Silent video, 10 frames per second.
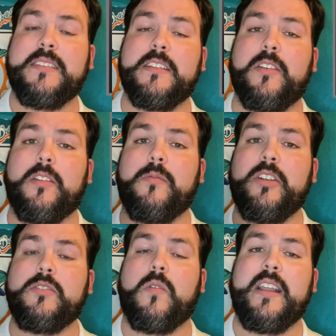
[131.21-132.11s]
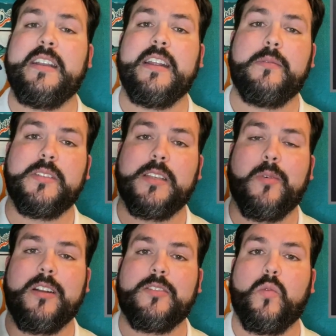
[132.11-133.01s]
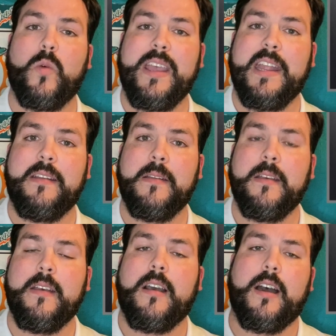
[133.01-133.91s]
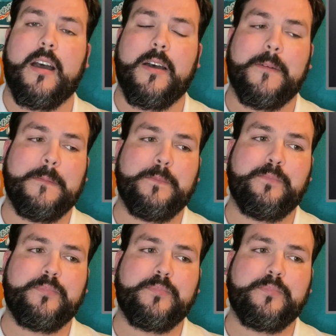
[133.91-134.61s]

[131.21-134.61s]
He said the only reason why he did it was he wanted to win. Um,